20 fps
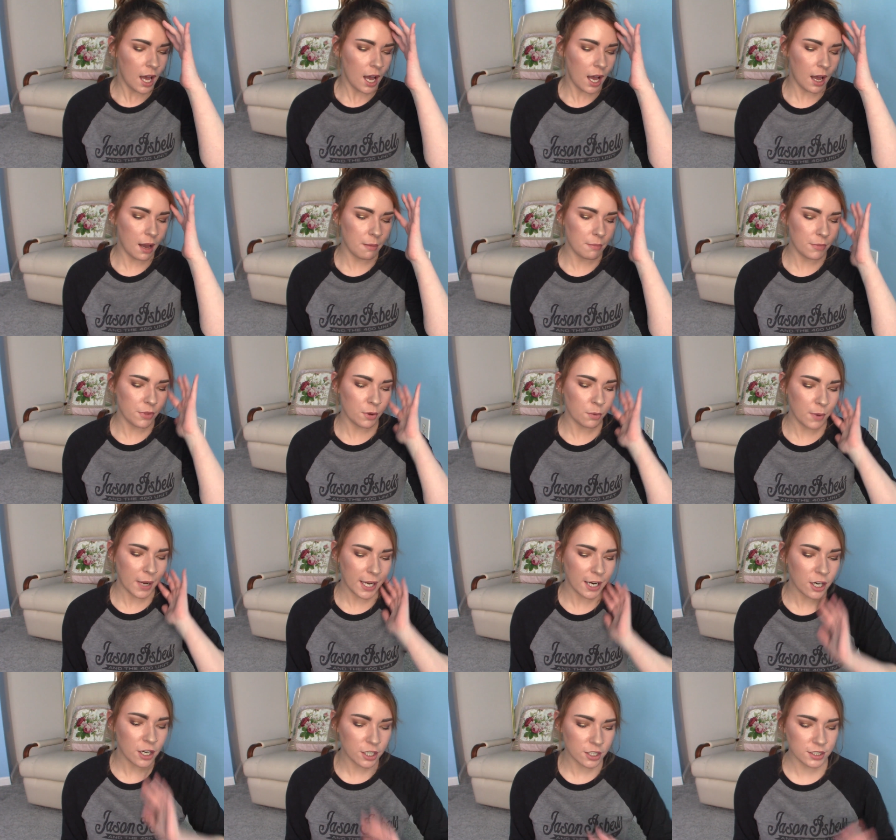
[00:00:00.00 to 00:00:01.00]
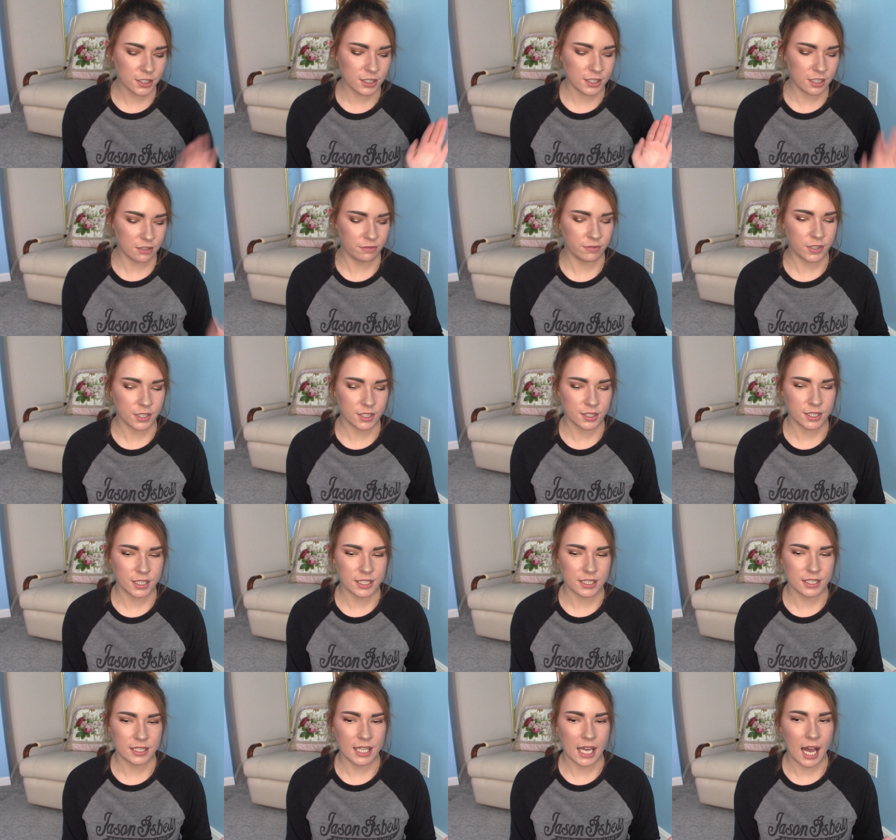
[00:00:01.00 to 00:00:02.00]
The way hers differs
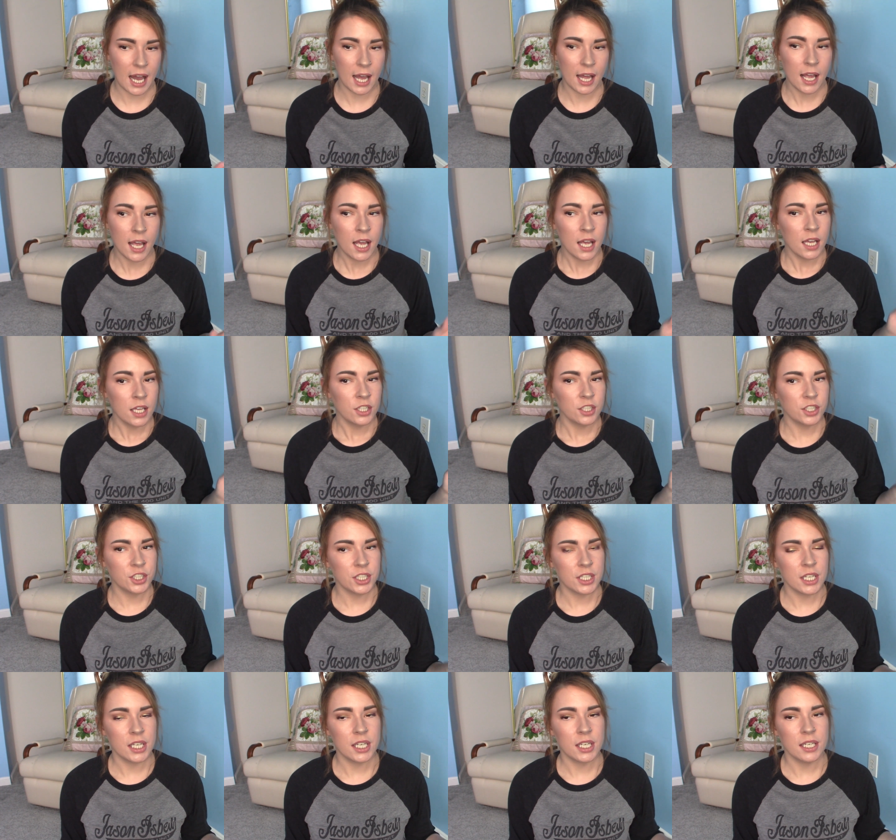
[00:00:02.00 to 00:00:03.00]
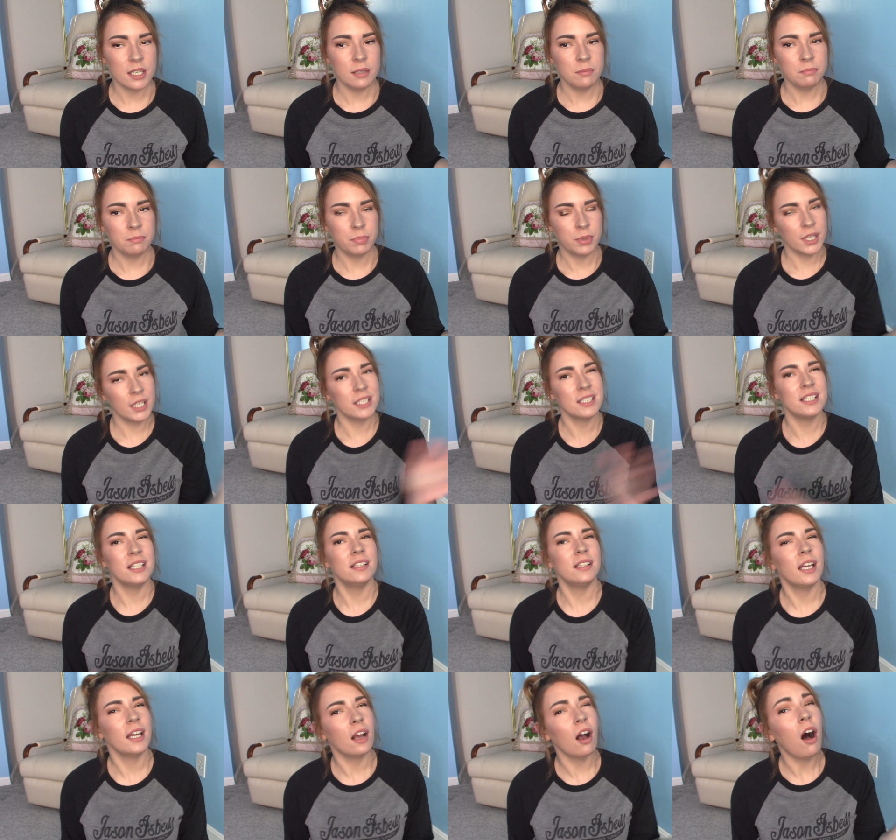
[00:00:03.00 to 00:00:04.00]
is that she brings
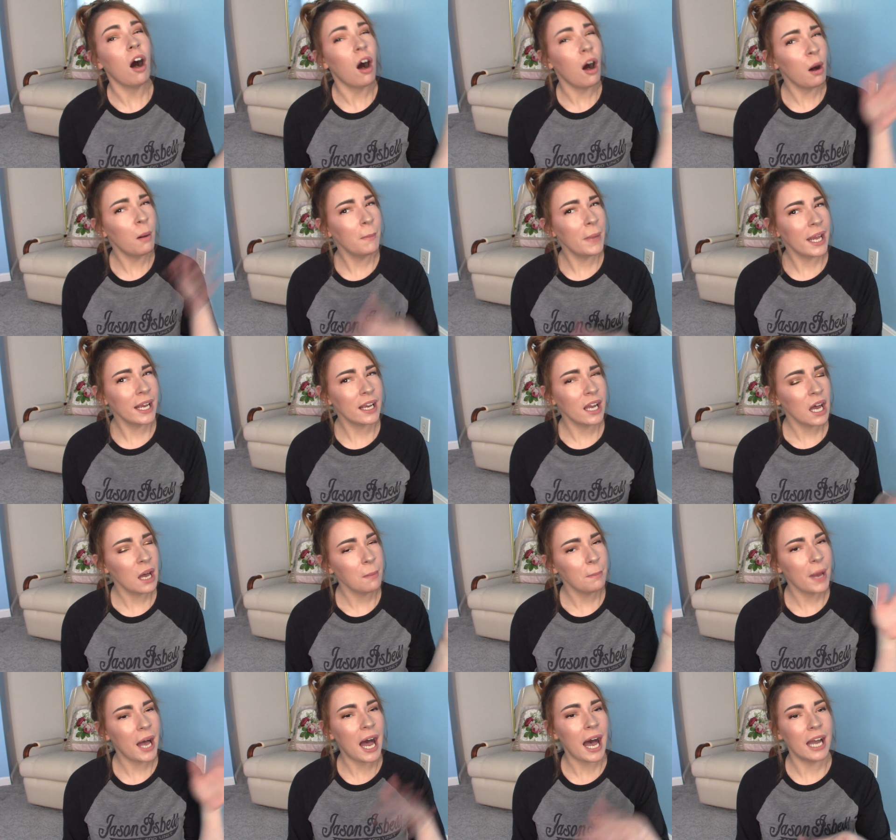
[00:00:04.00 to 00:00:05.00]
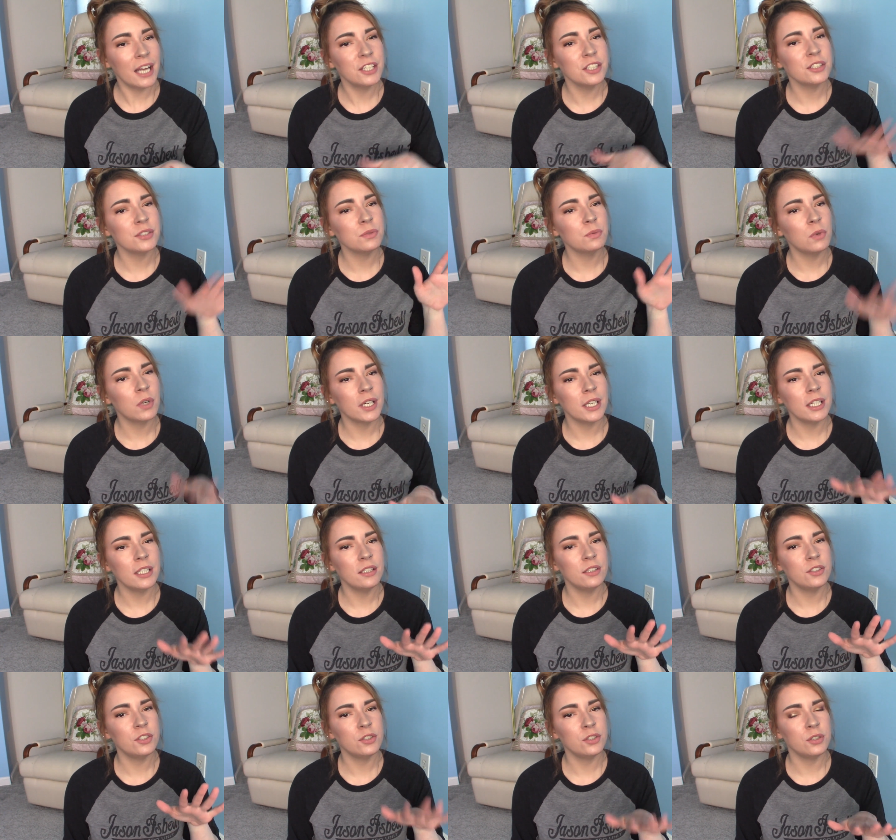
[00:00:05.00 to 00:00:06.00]
in like all makeup. I just
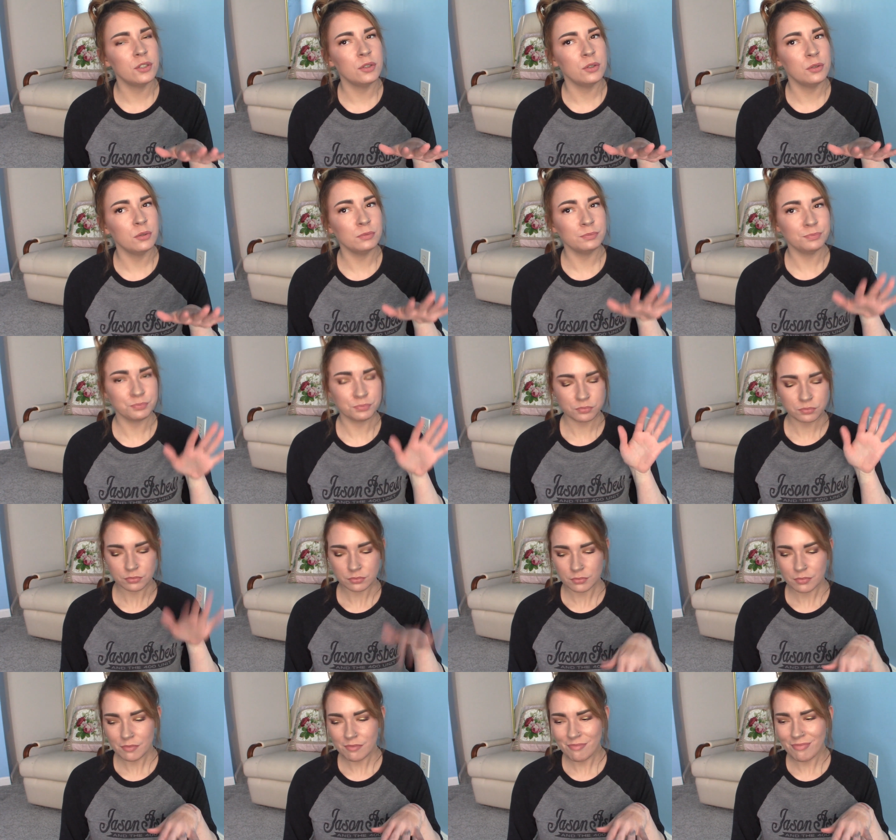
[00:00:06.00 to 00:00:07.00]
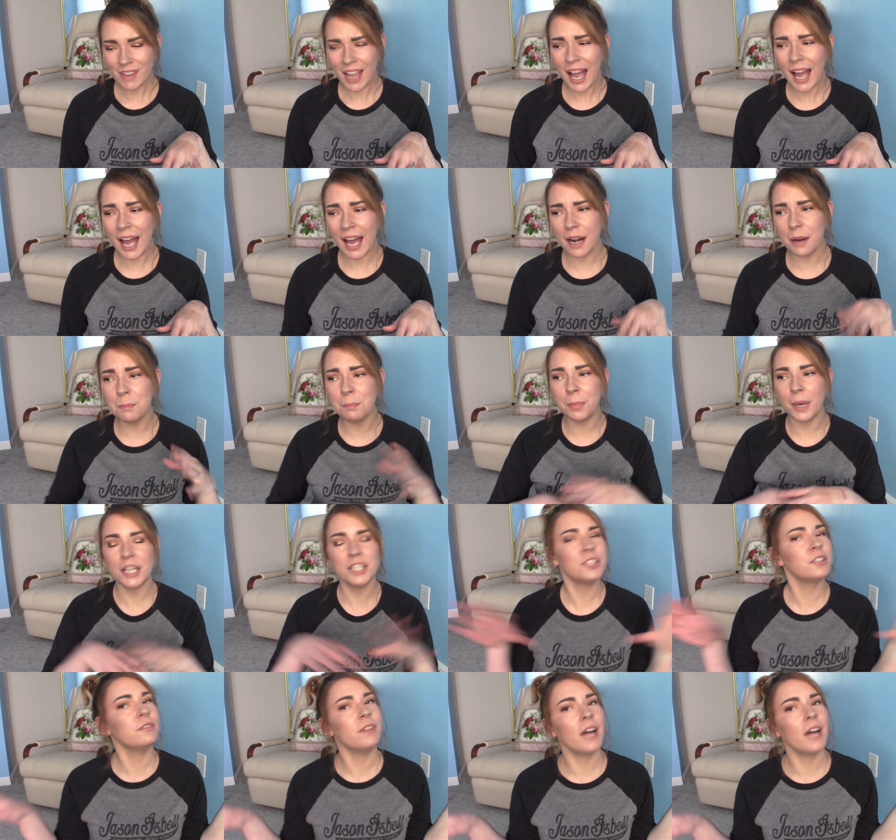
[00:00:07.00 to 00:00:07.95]
wanted to, I had a bunch of